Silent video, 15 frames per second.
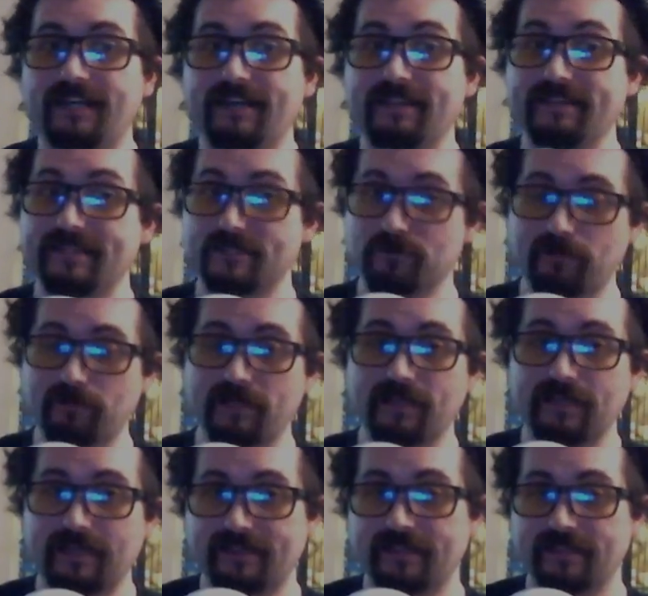This would be,
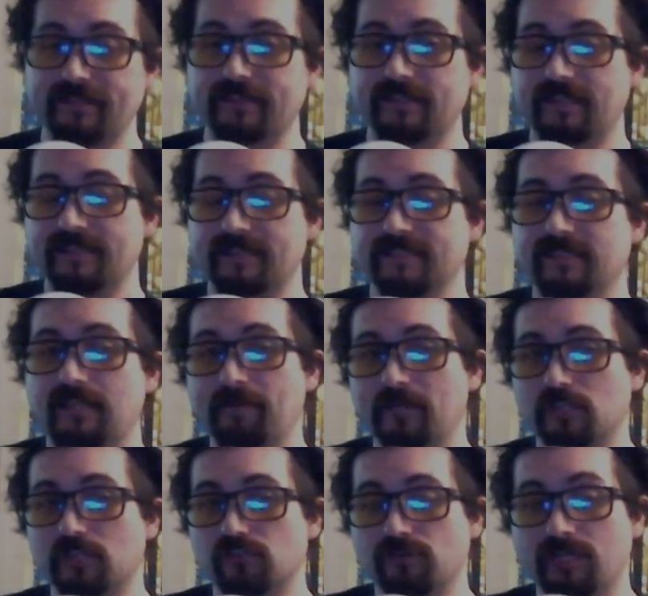I think, the Islamic
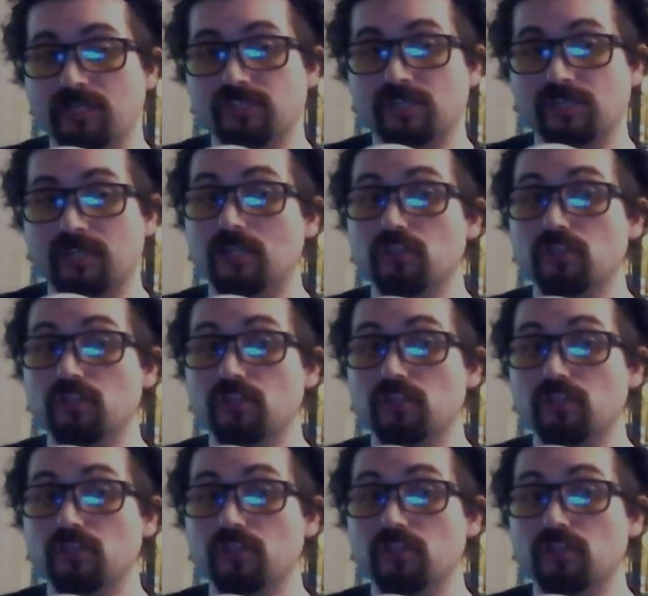tradition.